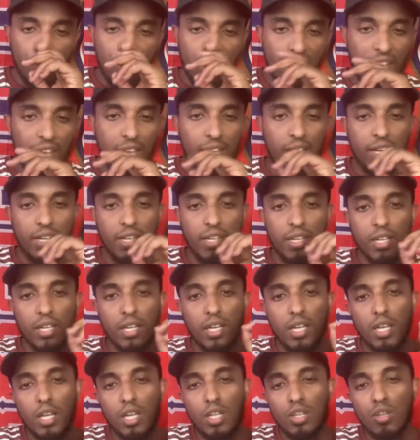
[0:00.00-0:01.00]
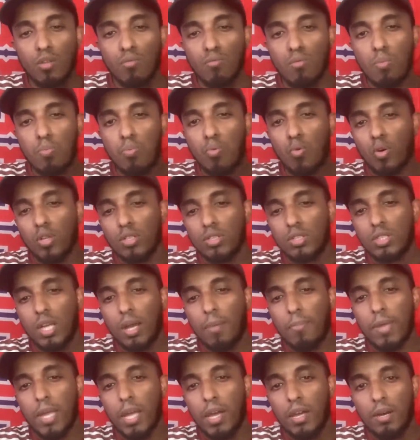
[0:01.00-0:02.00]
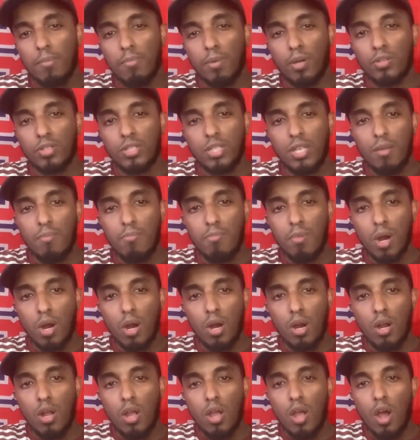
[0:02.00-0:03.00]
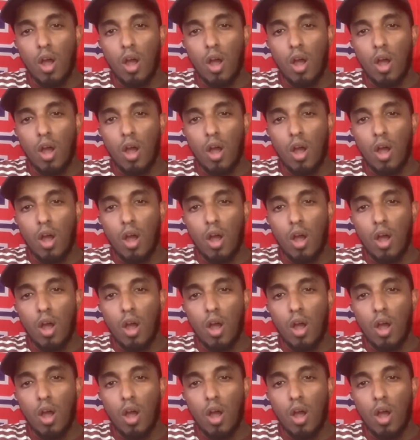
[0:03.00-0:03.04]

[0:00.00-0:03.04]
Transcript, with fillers: and the reports coming out about timber